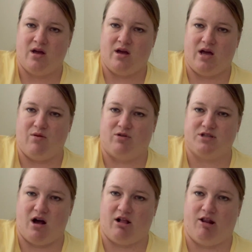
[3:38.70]
And we'll
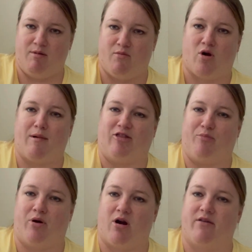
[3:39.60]
talk a little bit more about the
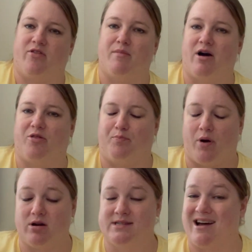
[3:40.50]
parts
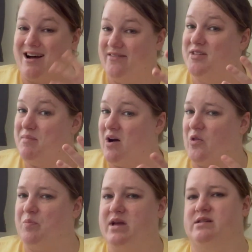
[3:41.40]
of the
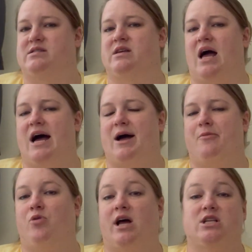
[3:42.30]
mouthpiece
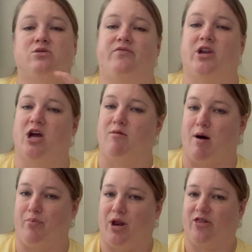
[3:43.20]
when I do a video
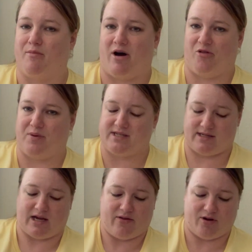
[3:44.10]
about putting the mouthpiece
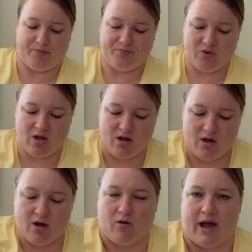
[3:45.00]
together.
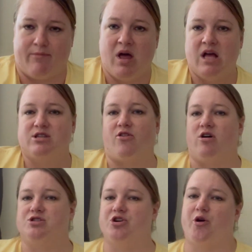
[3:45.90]
Okay, so
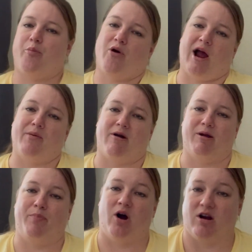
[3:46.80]
those are your
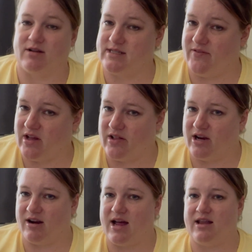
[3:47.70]
primary parts of the
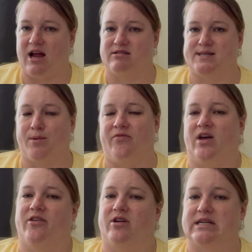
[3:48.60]
clarinet. Now some of
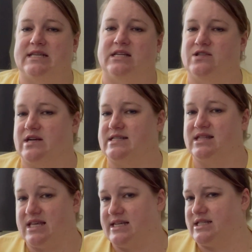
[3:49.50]
the other accessories
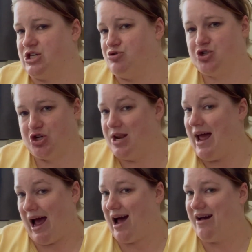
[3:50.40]
and things that you should
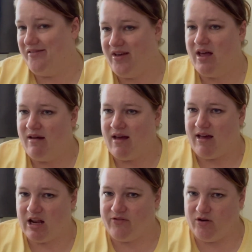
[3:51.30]
have,
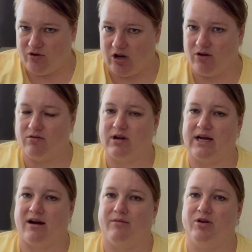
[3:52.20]
and if you don't,
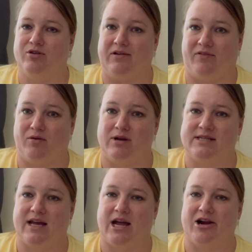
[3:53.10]
you definitely want
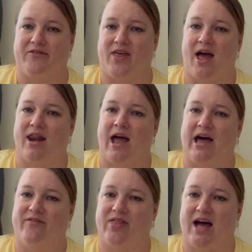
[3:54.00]
to take care of that and
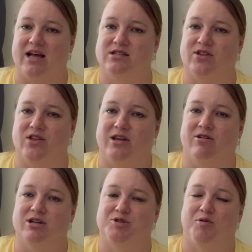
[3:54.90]
have that so that
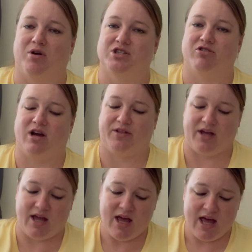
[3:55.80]
your instrument works
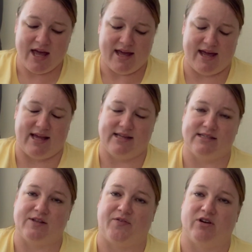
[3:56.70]
correctly,
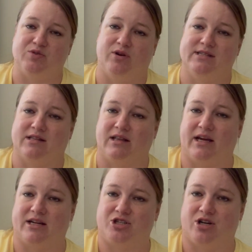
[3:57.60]
is the first one is the
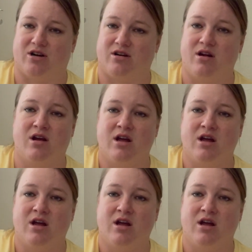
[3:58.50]
ligature.